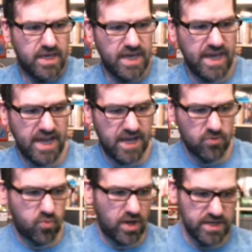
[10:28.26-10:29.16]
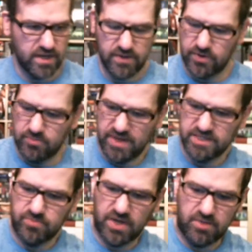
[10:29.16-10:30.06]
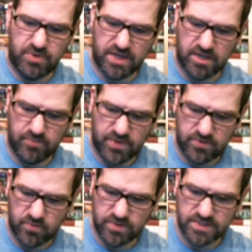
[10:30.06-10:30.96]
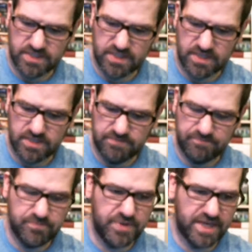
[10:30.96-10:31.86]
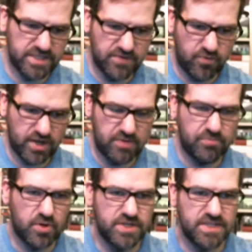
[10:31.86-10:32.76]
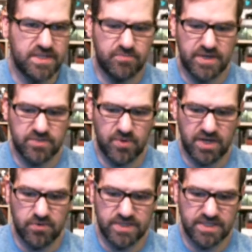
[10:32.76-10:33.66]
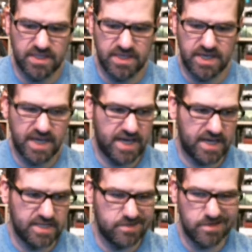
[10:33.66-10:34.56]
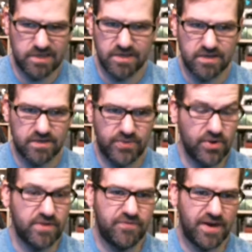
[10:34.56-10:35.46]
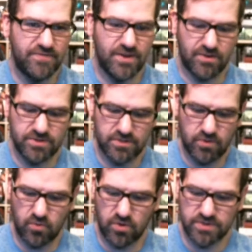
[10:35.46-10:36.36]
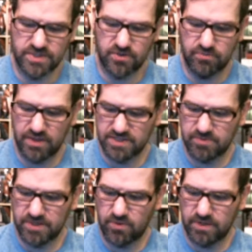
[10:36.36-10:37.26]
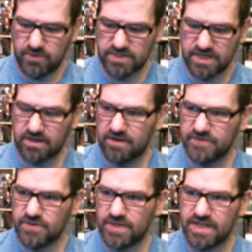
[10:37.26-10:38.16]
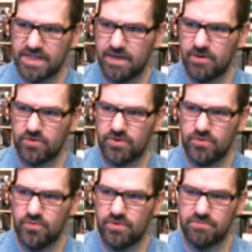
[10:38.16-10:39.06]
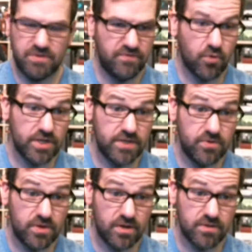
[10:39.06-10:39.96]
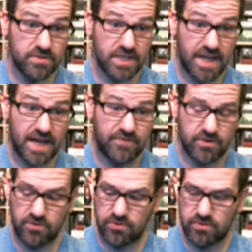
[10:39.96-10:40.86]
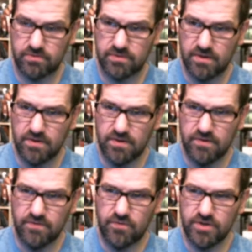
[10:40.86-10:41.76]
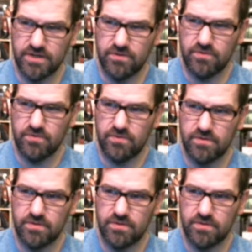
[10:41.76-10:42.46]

And one other Best Buy pickup that was, because of what I'd purchased at Best Buy recently, I had $35 in Reward Zone plus my 20% off, so that came out to, it'd be $42 after the, 42?